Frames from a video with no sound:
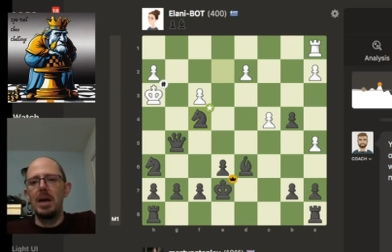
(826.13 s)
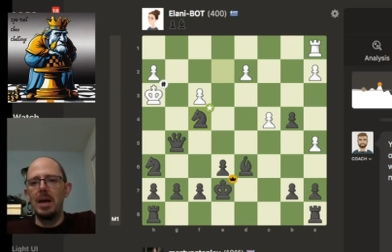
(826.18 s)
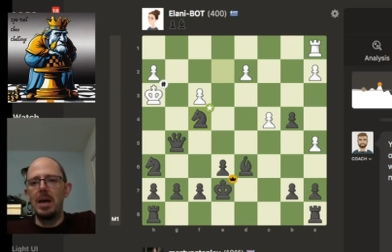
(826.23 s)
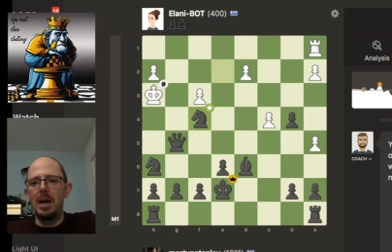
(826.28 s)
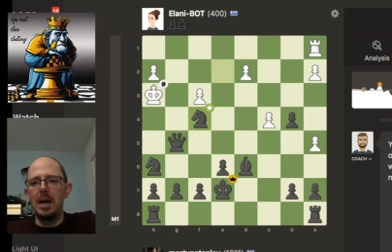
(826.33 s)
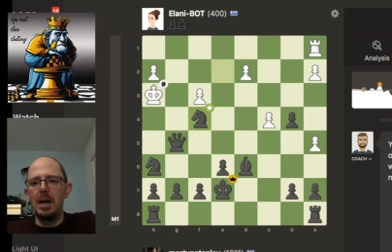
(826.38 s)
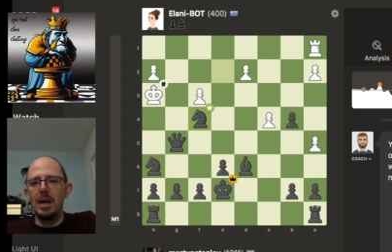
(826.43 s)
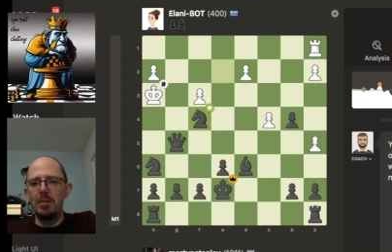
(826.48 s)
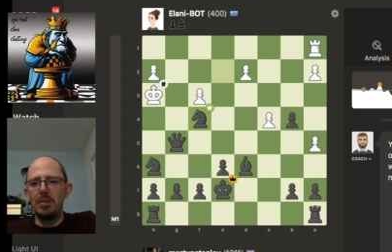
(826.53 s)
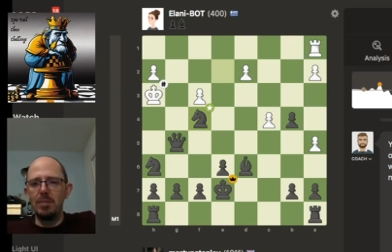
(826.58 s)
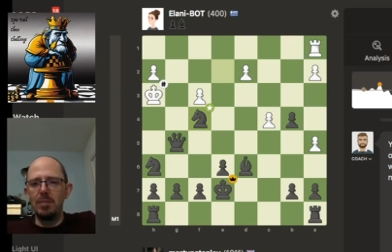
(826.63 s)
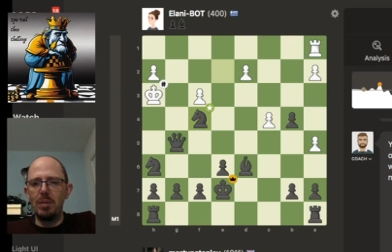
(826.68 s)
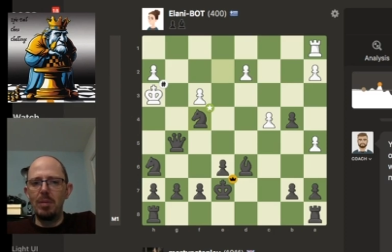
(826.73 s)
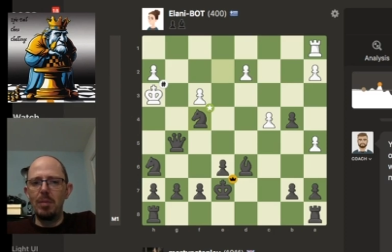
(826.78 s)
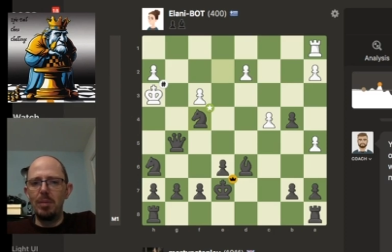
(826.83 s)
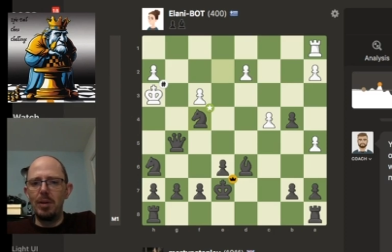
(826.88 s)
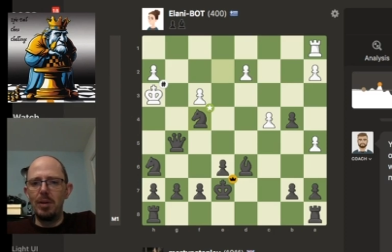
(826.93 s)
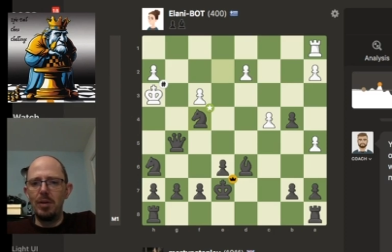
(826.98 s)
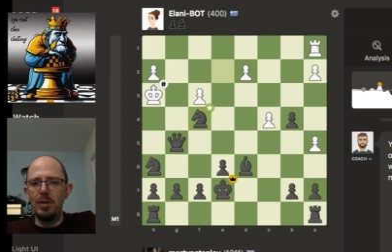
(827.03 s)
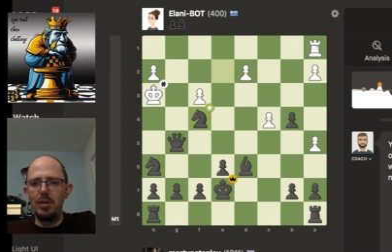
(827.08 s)
and there'll probably
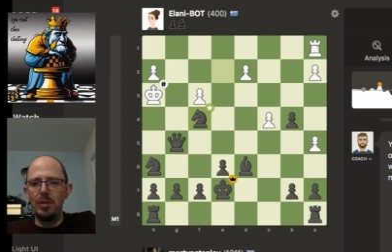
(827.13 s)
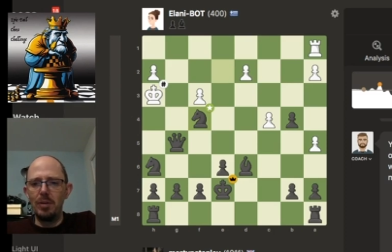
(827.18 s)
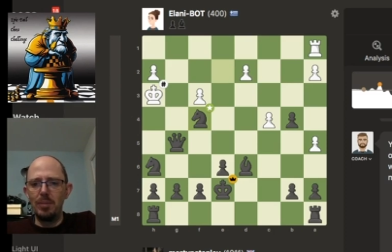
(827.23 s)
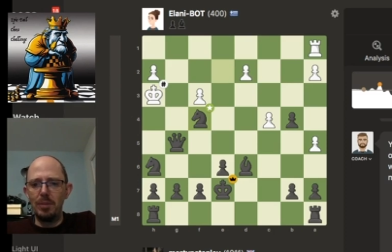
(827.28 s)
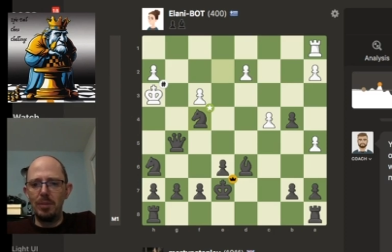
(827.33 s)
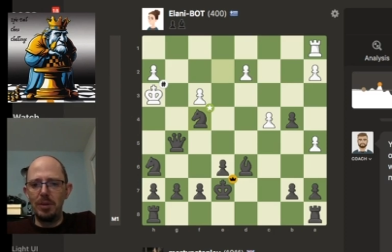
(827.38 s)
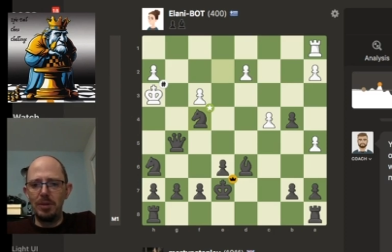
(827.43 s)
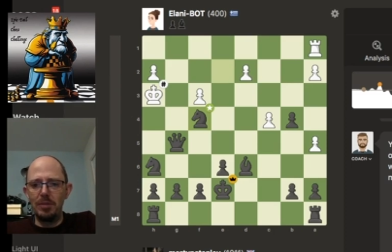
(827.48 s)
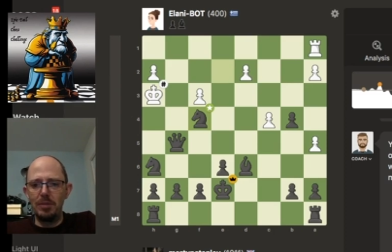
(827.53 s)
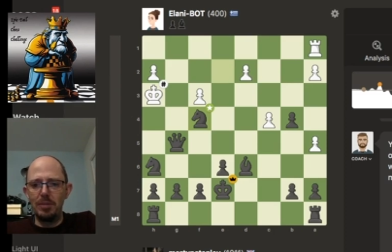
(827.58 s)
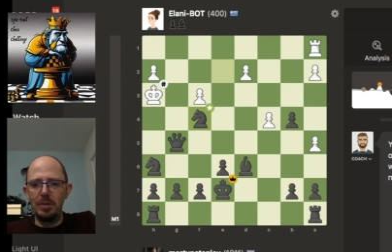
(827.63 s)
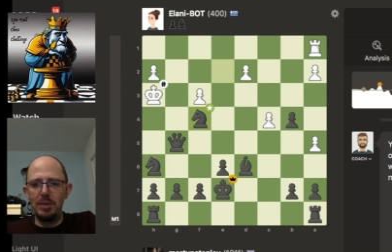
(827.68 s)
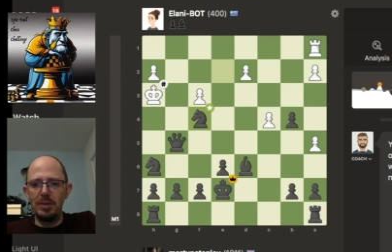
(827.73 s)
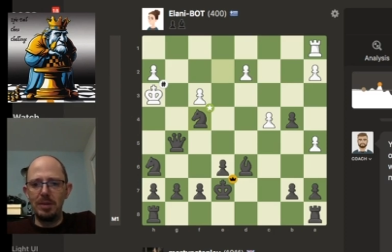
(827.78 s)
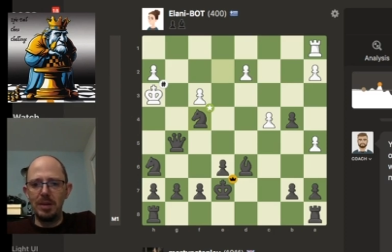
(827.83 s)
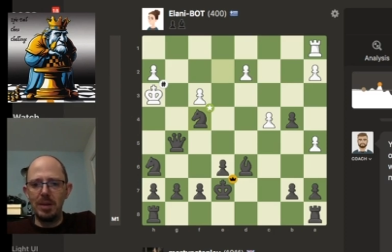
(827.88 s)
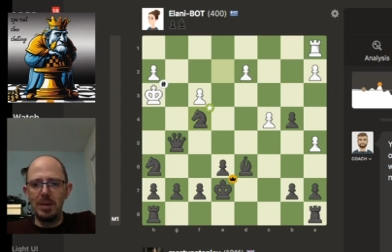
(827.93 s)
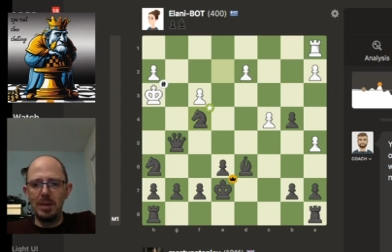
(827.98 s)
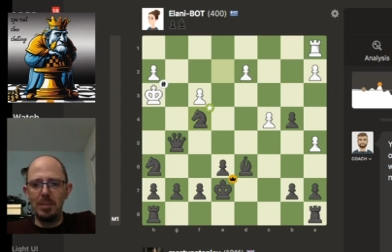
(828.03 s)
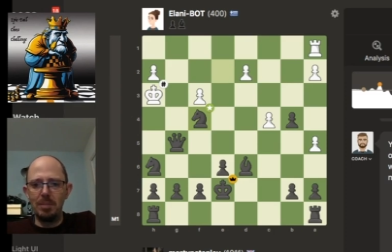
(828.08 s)
be another piece which
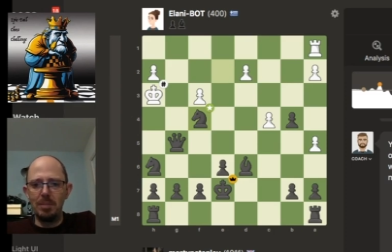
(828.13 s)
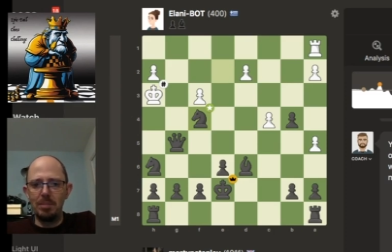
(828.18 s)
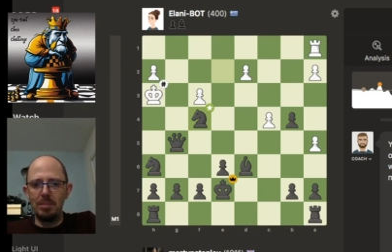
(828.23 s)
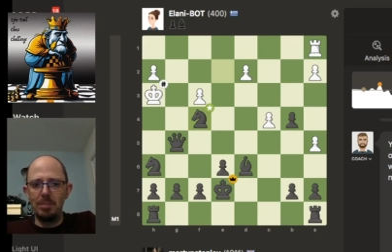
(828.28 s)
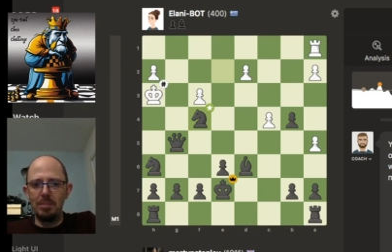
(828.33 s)
I'm